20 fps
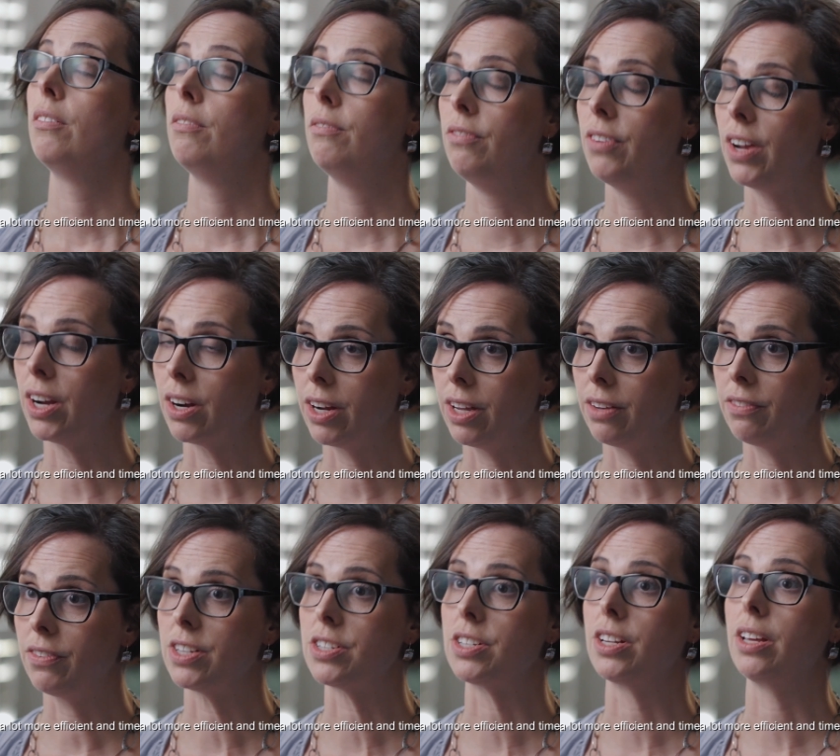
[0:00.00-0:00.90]
very
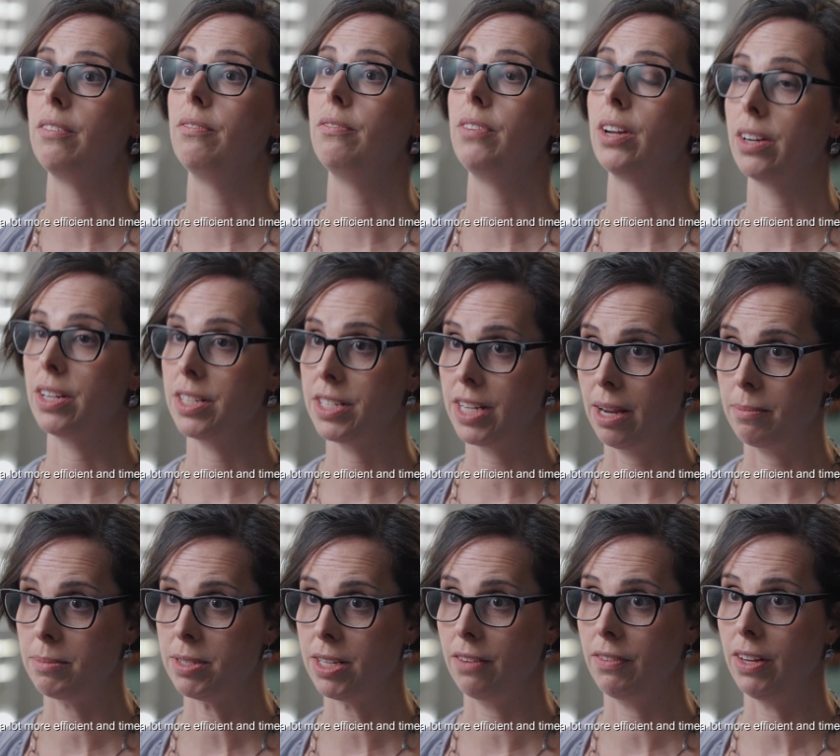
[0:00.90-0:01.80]
efficient, very
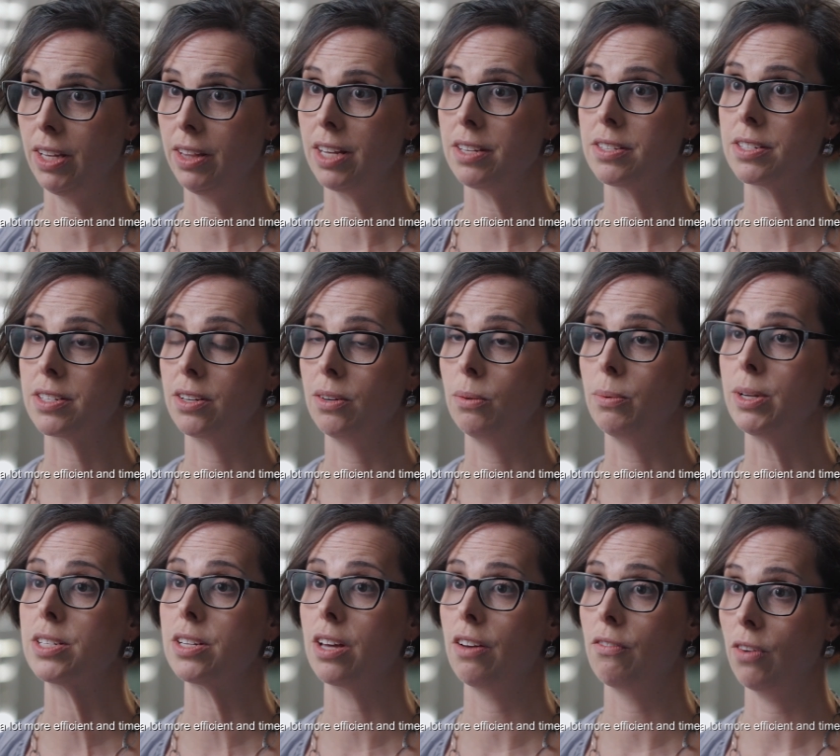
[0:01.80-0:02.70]
time saving. They still we
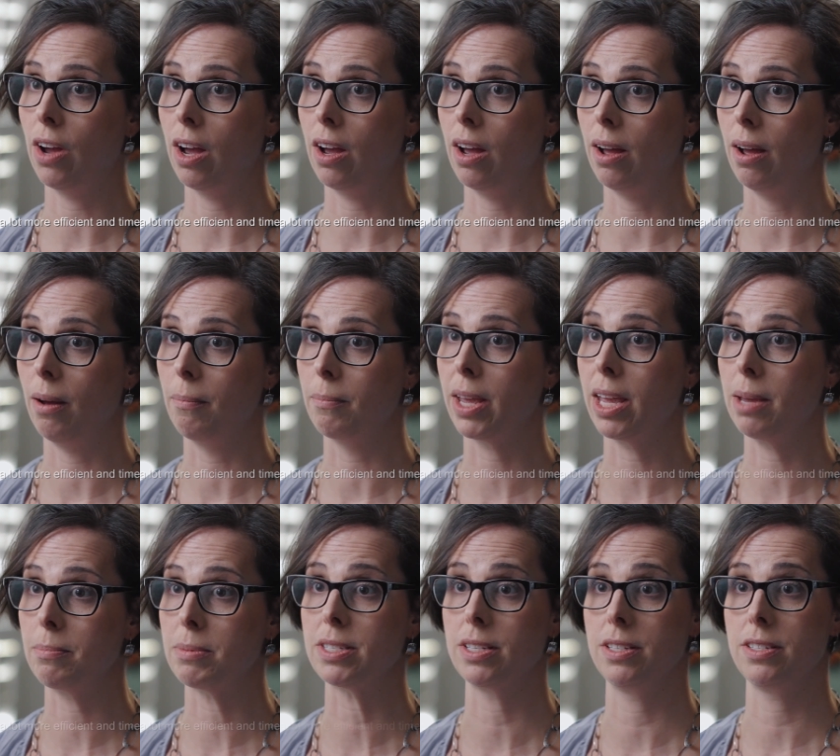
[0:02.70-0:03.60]
still have um,
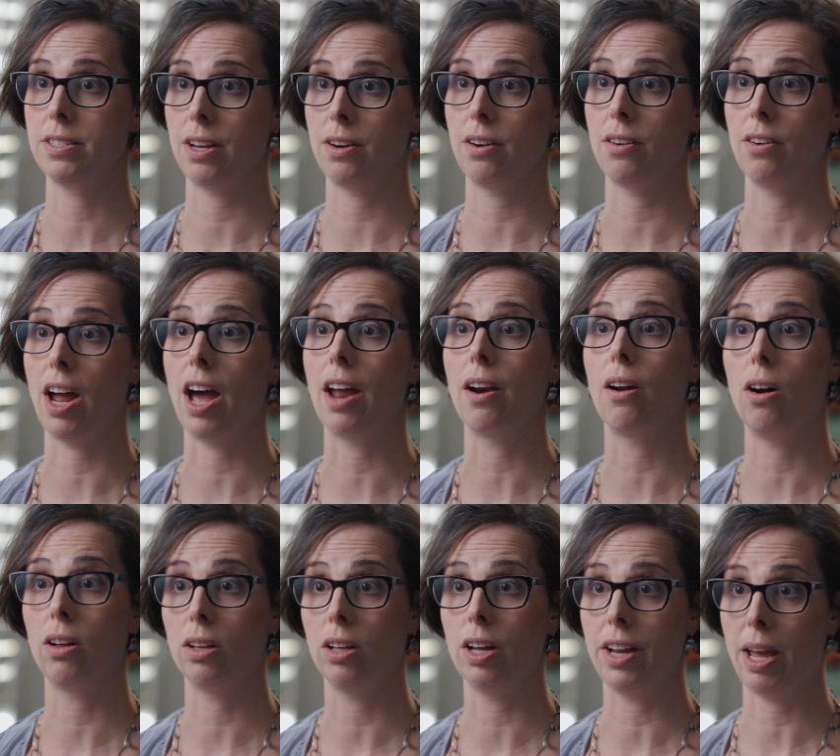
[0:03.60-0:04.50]
campuses that are not
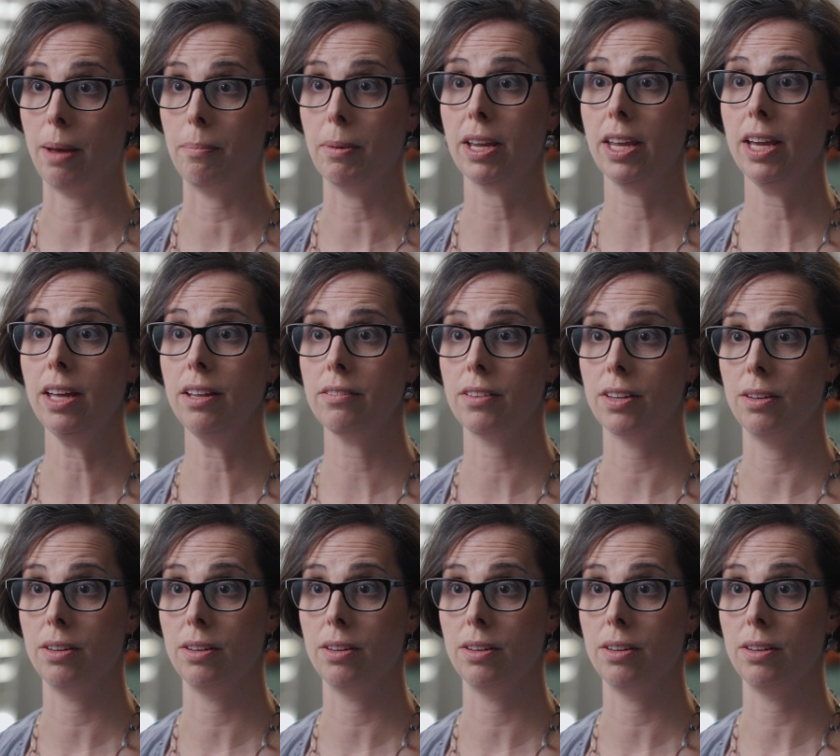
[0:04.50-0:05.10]
all on Epic yet.